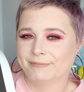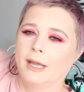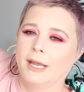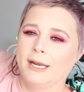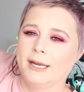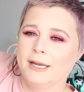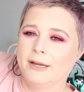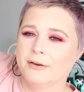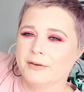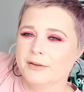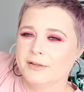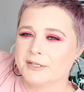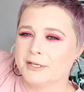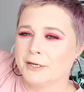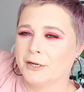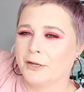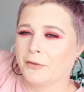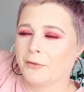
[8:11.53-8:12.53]
And here is
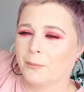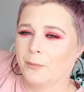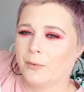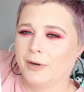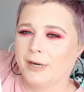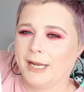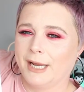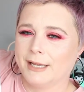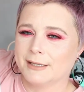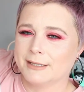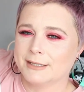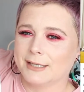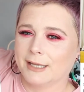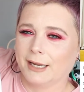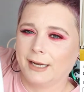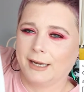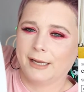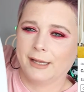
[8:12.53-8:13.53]
another one and it's
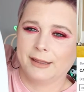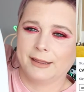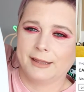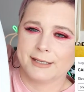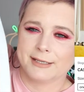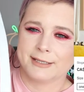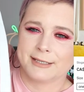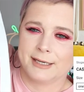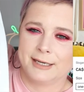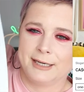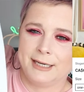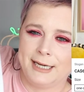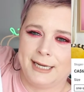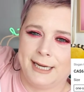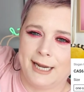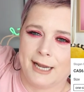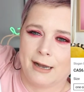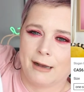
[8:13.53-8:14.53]
like this
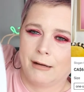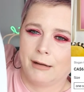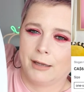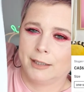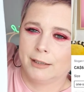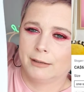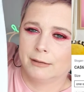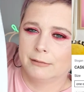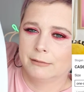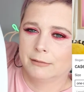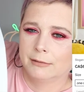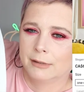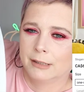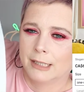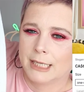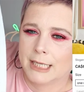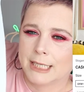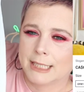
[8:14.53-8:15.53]
neon
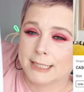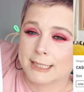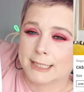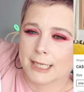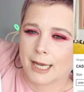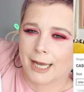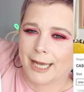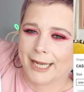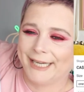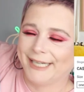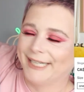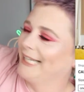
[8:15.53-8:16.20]
sign,